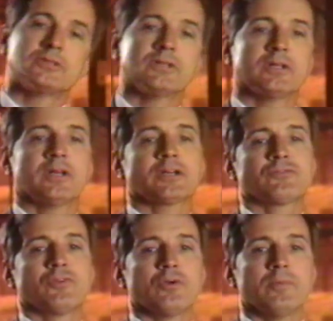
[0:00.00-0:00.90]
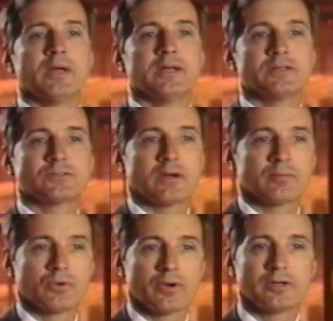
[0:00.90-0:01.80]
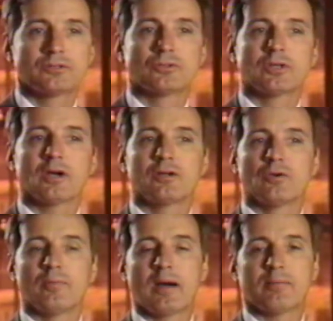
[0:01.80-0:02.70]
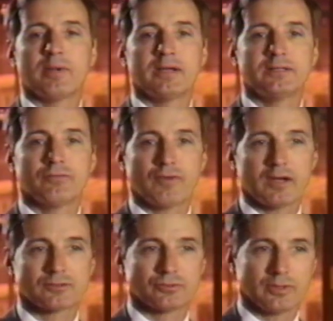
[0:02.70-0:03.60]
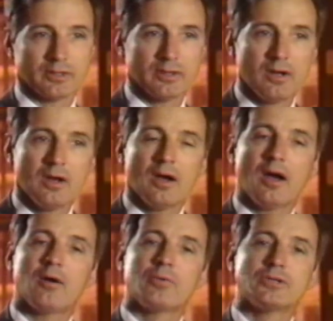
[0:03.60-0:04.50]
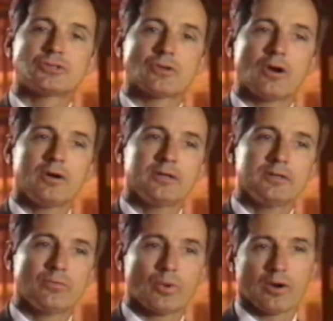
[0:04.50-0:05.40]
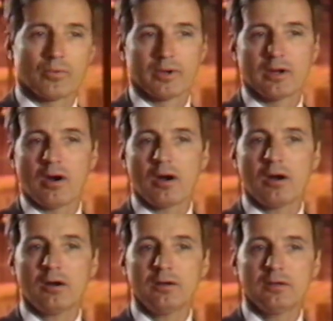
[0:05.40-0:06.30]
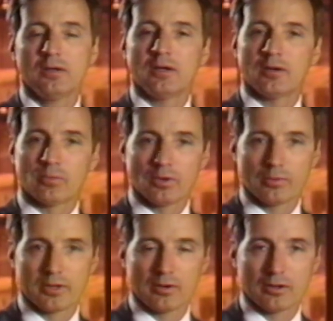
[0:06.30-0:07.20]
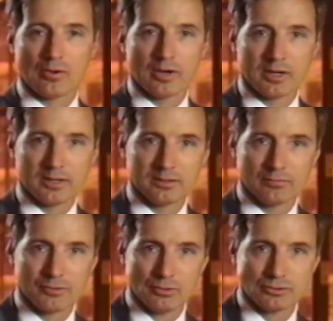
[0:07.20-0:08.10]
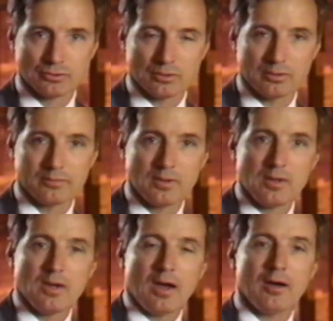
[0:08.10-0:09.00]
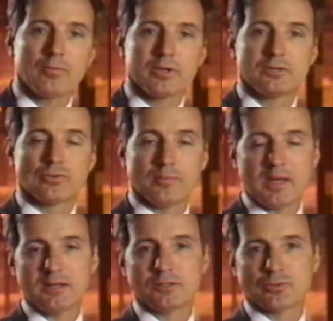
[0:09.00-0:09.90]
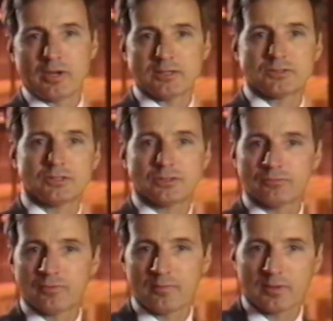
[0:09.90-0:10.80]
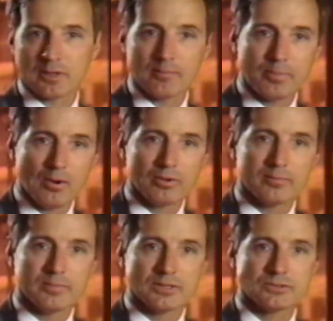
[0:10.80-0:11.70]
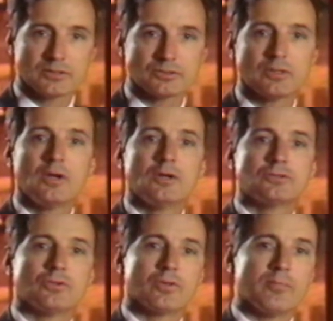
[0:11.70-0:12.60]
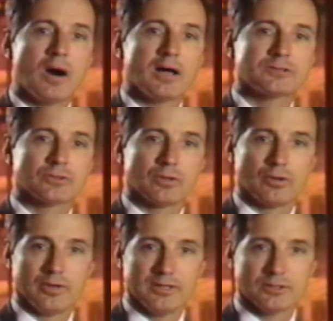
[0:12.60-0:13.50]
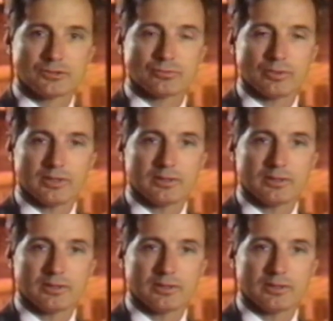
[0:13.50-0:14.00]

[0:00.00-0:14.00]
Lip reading: In the next few minutes, I'm going to tell you about manufacturing, how we started, where we are, and where we are going in the future. How we made the transition from the component business to the modular industry.